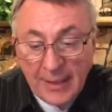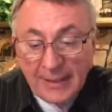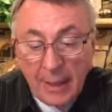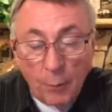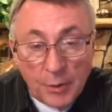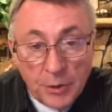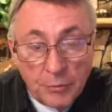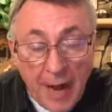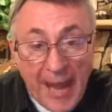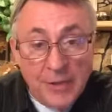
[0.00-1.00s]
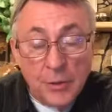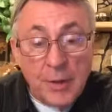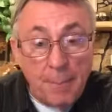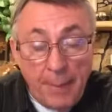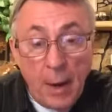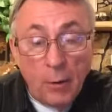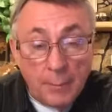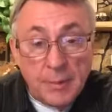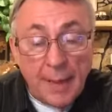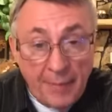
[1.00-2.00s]
that they were strangers and
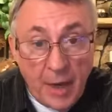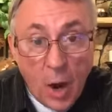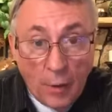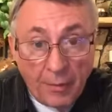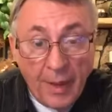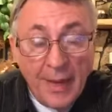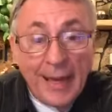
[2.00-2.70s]
pilgrims on the earth.